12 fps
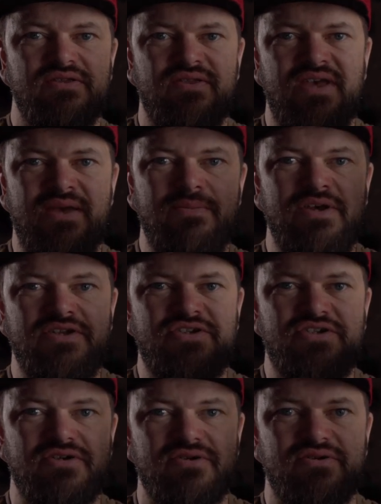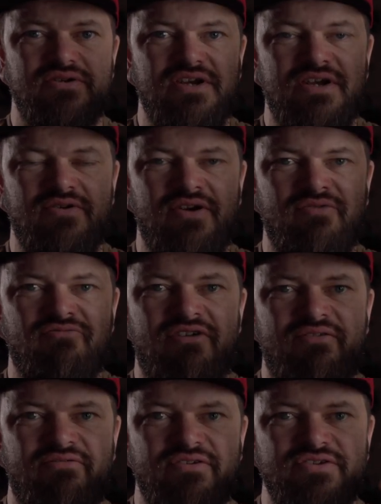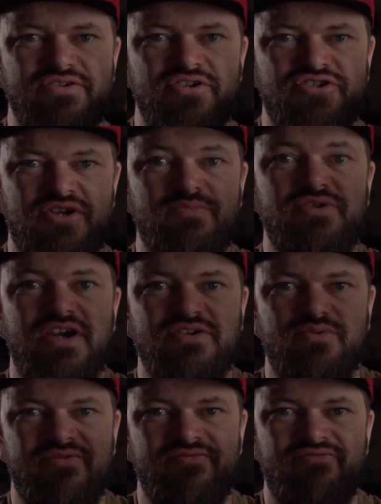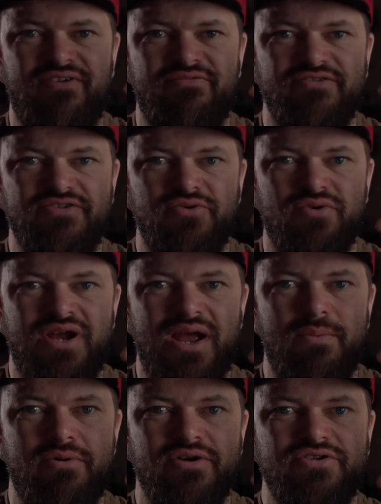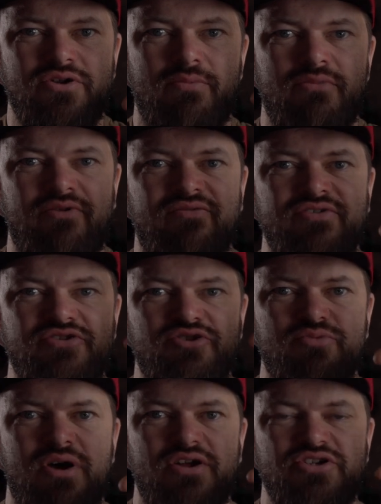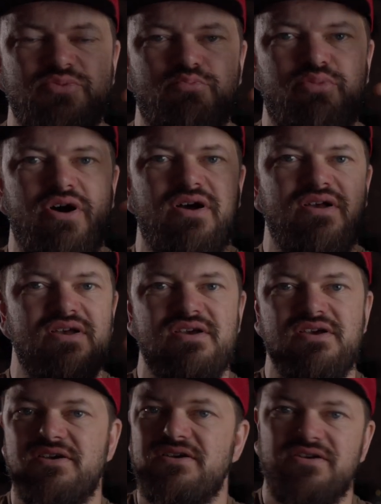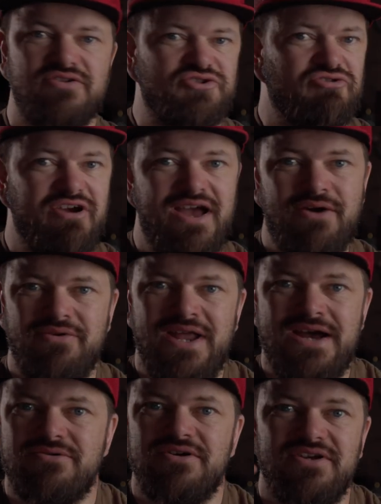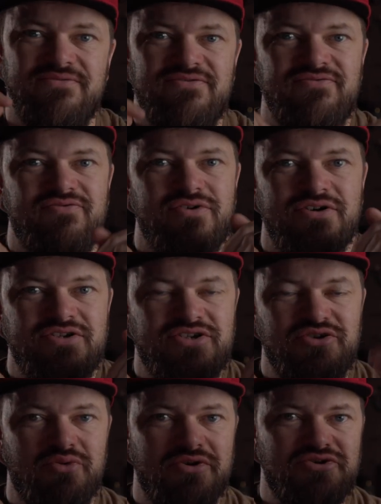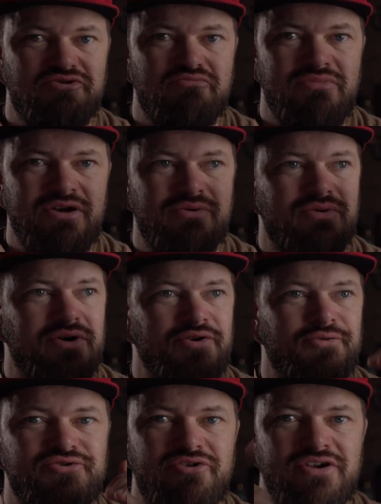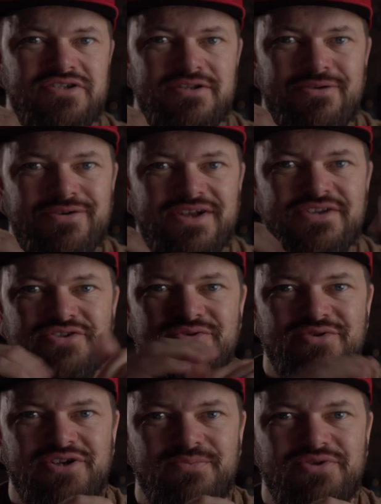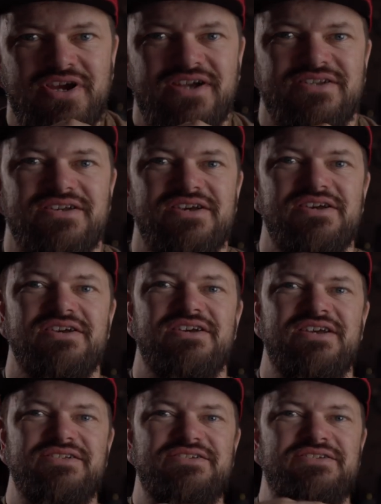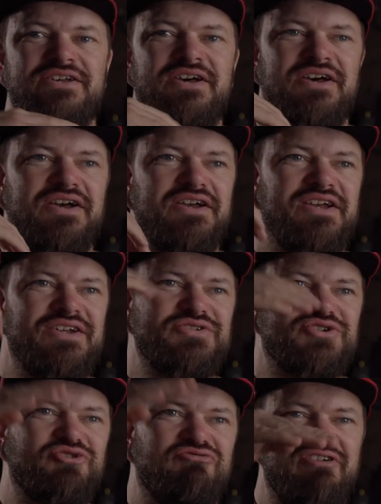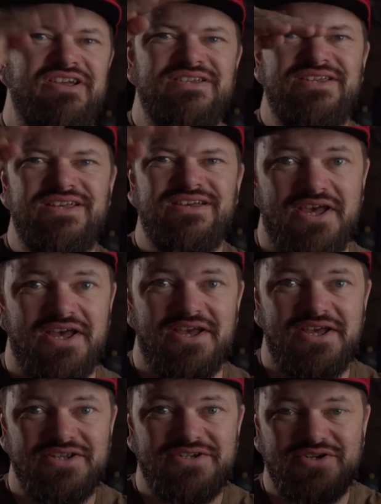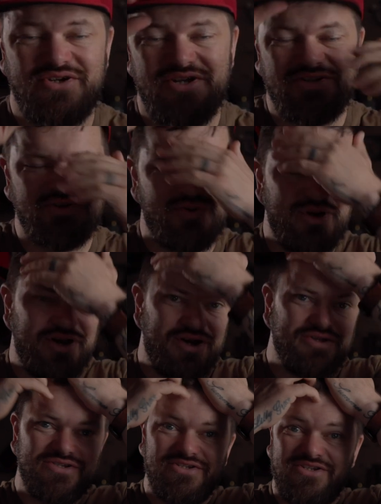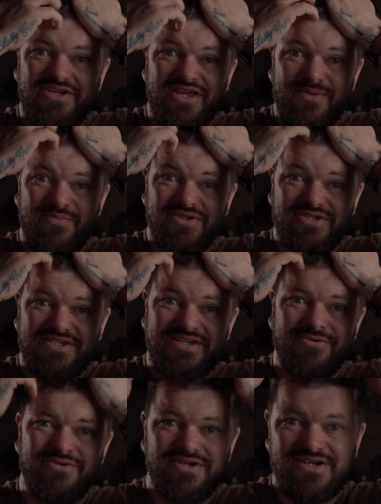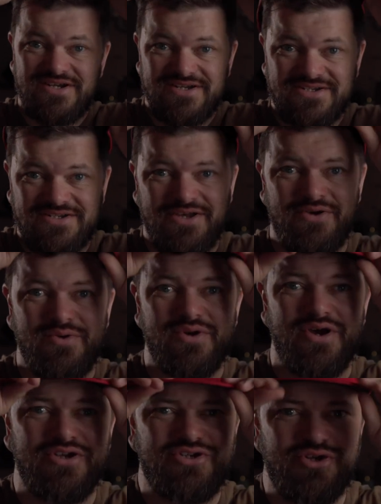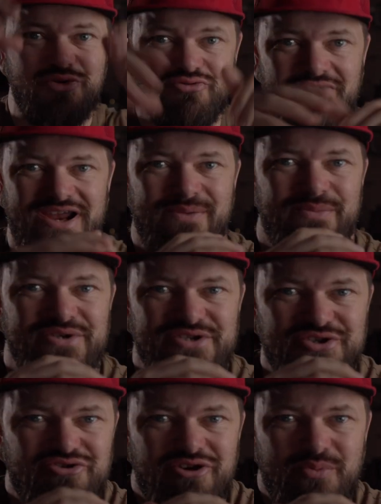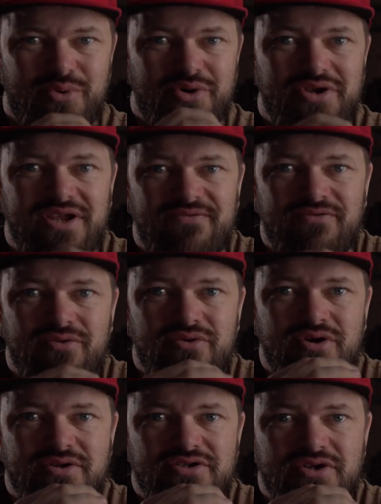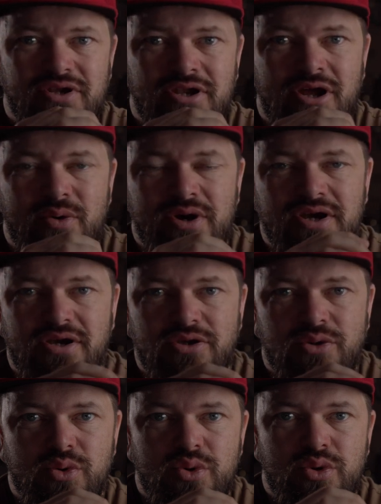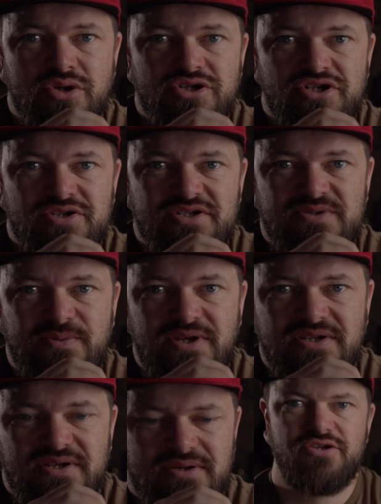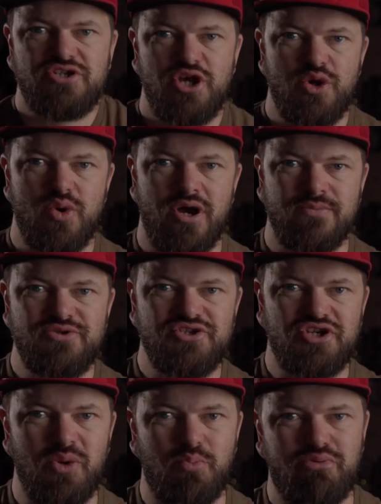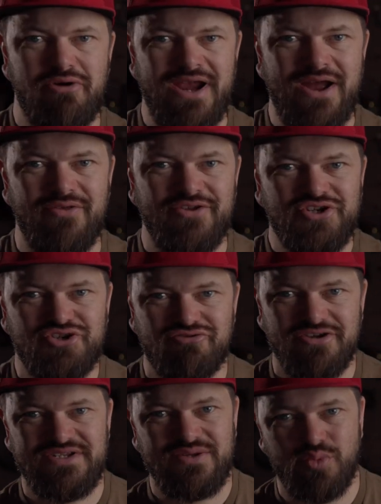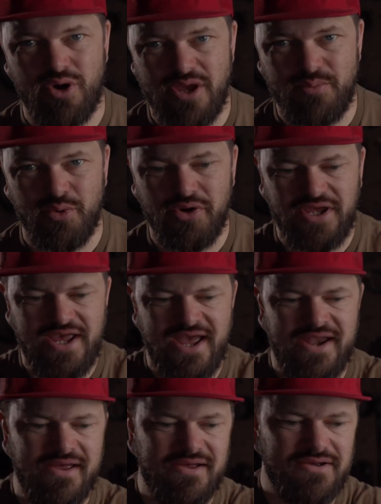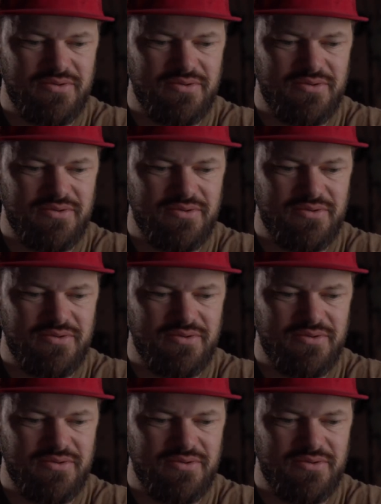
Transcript: the image in reference, the subject within reference to your camera is not moving too much. But try it out now. If you've got a 200mm trying to lock into a subject, it's crazy. Yeah, it's quite hard to keep it still. So I do recommend a tripod if you're going to lower your shutter speed. So I'm just going to bring out the trusty whiteboard again,